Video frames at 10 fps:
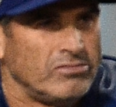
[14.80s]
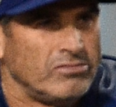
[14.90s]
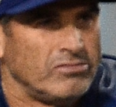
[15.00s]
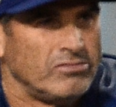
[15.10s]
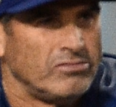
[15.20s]

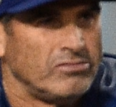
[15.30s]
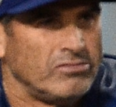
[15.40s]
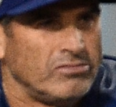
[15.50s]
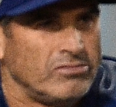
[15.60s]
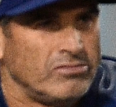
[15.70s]

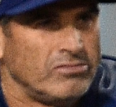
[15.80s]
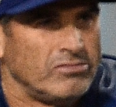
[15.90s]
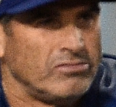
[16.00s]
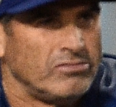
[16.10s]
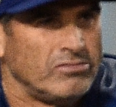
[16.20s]

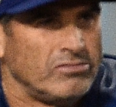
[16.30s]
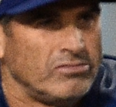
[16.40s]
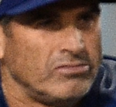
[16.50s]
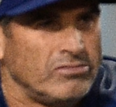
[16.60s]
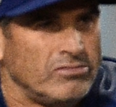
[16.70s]

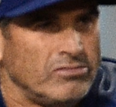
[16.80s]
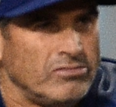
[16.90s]
Nobody speaks.